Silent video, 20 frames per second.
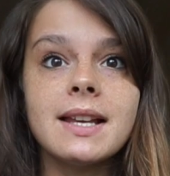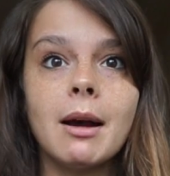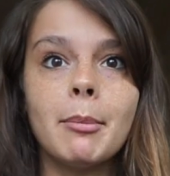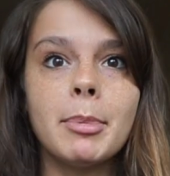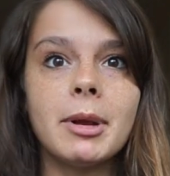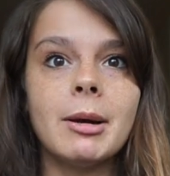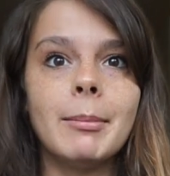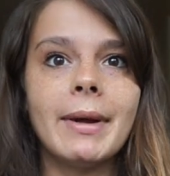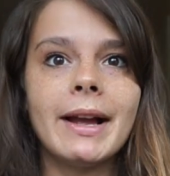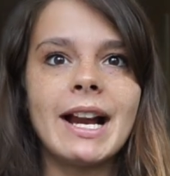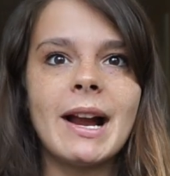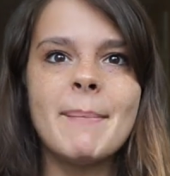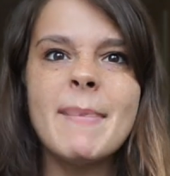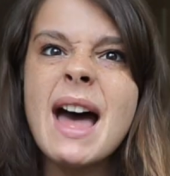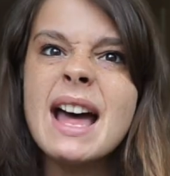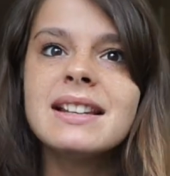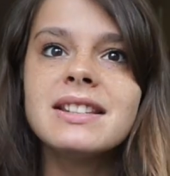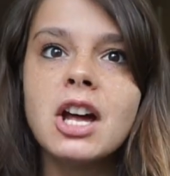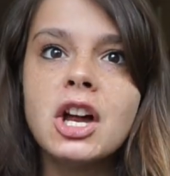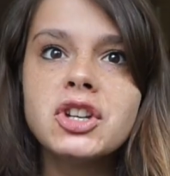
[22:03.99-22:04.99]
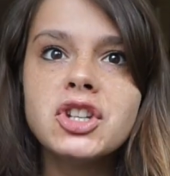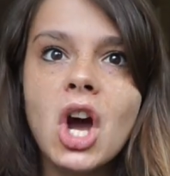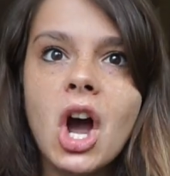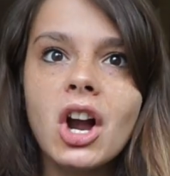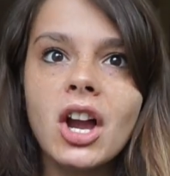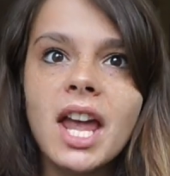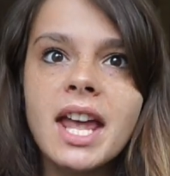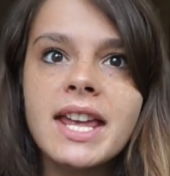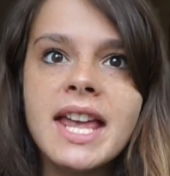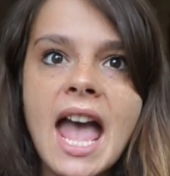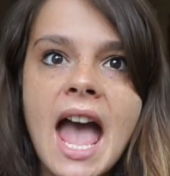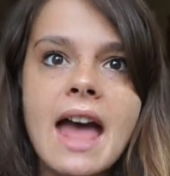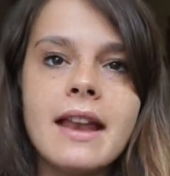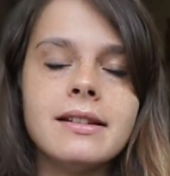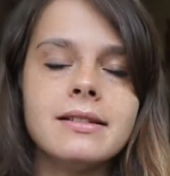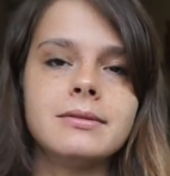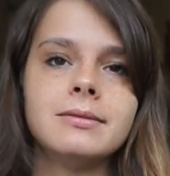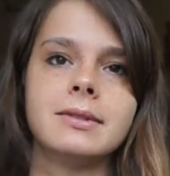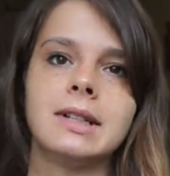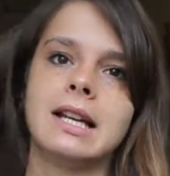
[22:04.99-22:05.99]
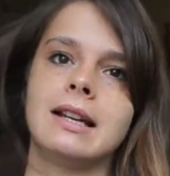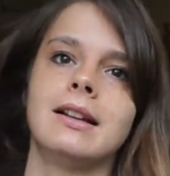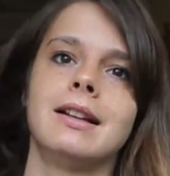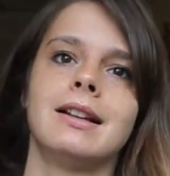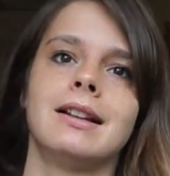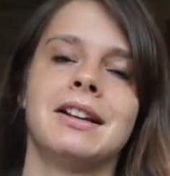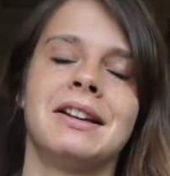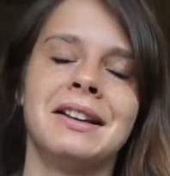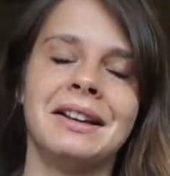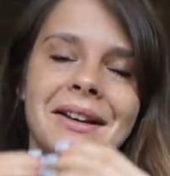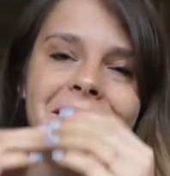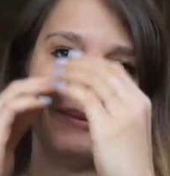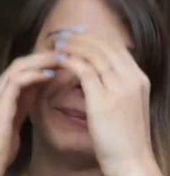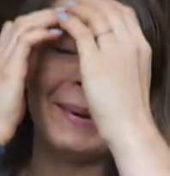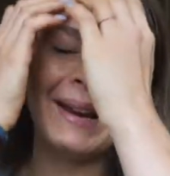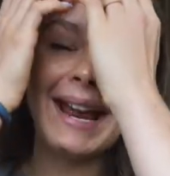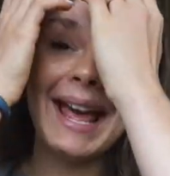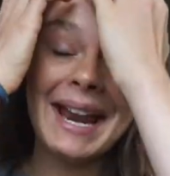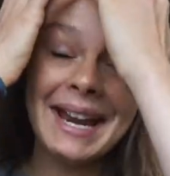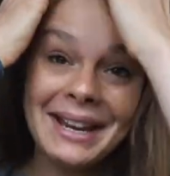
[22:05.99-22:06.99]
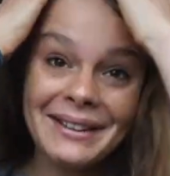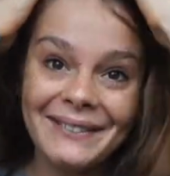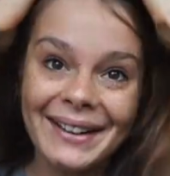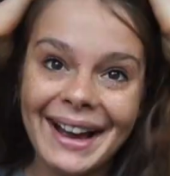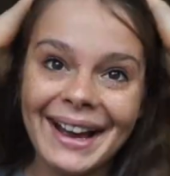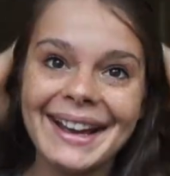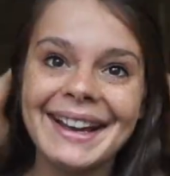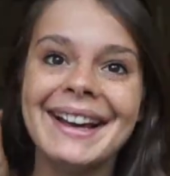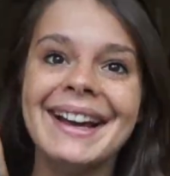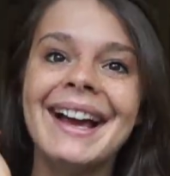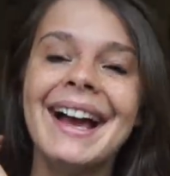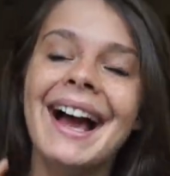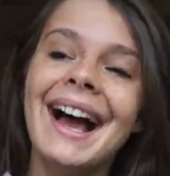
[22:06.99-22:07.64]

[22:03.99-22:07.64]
up and I'm like, I'm not done talking yet. But anyway,